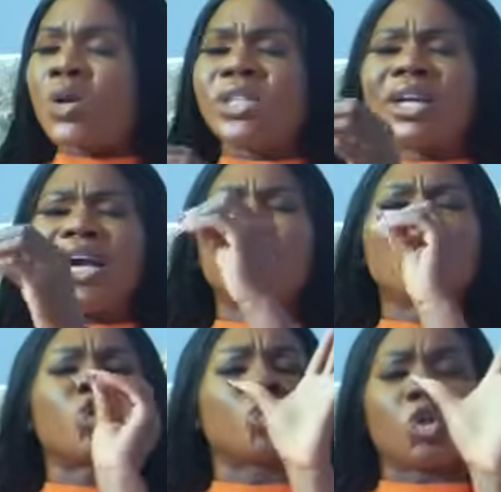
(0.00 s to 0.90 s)
Osi, can you
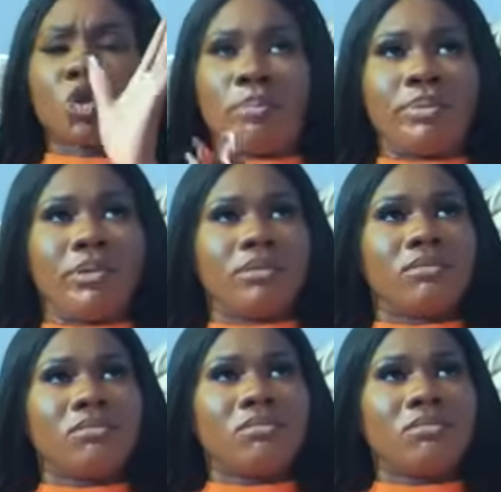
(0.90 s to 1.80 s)
just shut up?
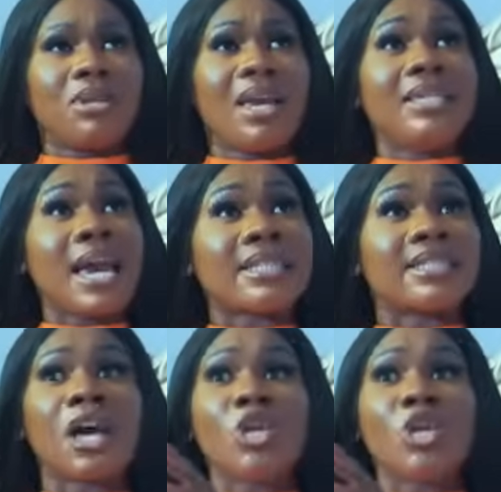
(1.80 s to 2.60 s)
Yes,